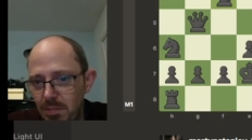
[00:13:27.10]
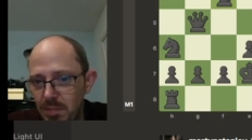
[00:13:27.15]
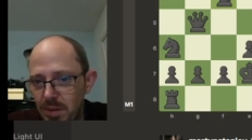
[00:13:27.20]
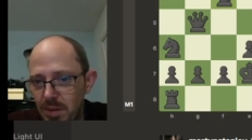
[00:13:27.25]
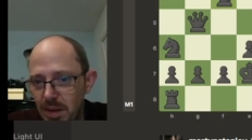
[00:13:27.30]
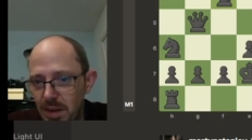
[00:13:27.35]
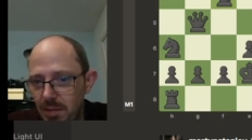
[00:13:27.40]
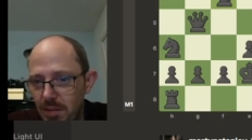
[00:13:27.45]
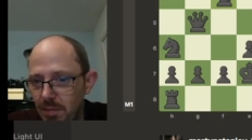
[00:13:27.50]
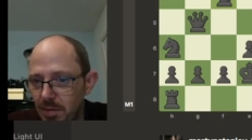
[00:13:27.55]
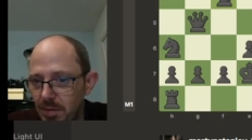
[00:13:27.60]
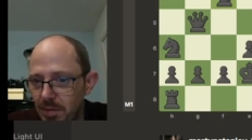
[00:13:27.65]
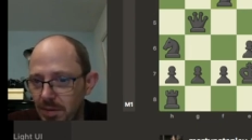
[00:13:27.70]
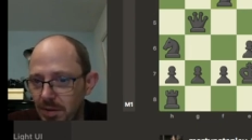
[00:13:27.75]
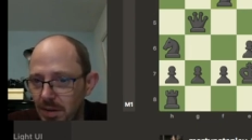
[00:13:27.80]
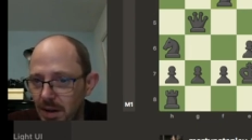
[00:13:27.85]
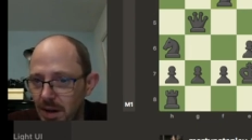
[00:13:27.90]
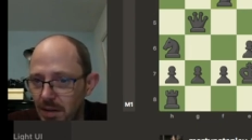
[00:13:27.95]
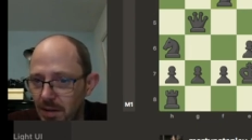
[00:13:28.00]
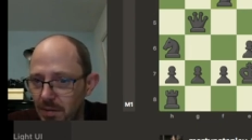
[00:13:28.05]
Giving us a
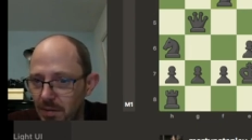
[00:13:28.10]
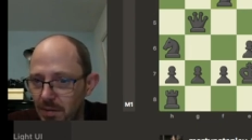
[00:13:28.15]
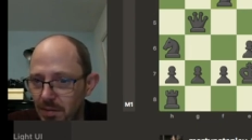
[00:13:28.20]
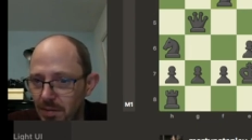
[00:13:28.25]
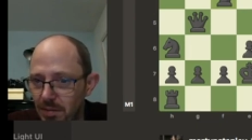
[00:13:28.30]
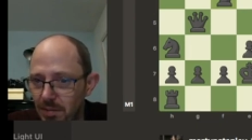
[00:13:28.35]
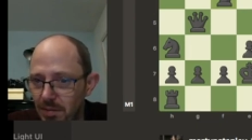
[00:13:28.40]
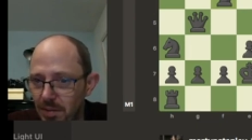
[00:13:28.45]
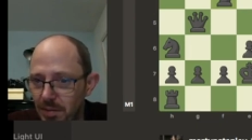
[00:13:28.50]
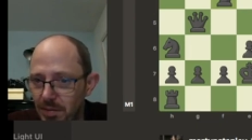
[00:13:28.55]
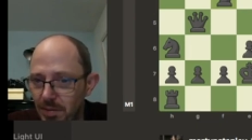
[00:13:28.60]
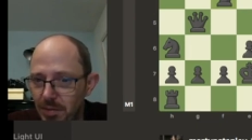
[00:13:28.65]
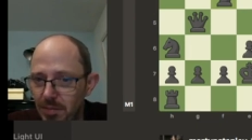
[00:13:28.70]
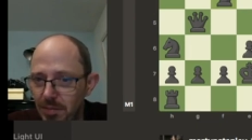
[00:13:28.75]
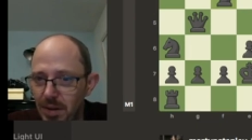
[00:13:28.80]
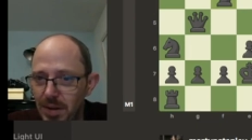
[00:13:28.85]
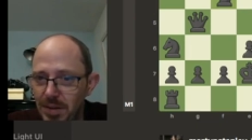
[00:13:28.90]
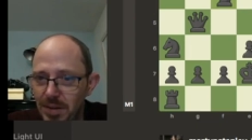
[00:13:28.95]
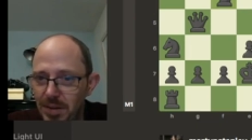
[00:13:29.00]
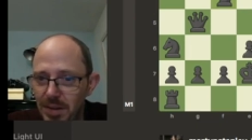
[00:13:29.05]
950
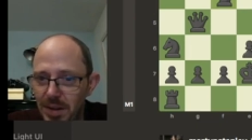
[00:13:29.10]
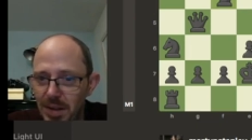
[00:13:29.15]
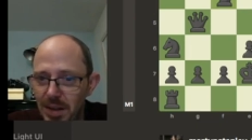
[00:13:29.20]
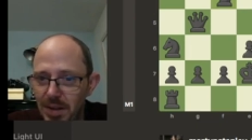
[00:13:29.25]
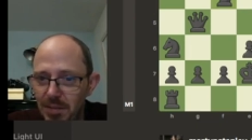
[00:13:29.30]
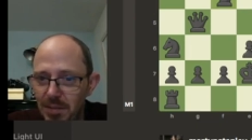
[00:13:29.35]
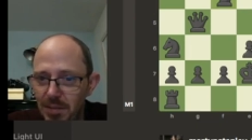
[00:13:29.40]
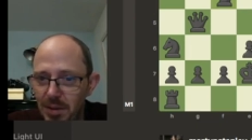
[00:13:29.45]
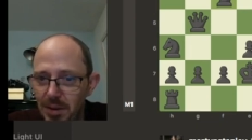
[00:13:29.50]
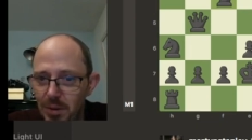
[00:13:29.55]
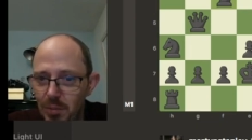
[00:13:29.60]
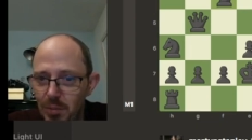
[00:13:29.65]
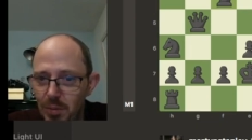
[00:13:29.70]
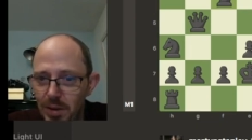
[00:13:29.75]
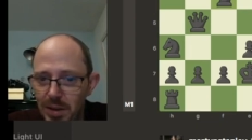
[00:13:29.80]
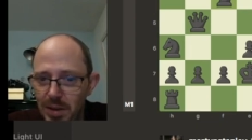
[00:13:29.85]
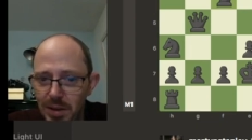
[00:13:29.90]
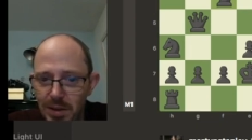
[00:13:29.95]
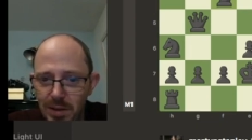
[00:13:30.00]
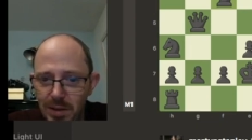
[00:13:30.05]
rating, even though we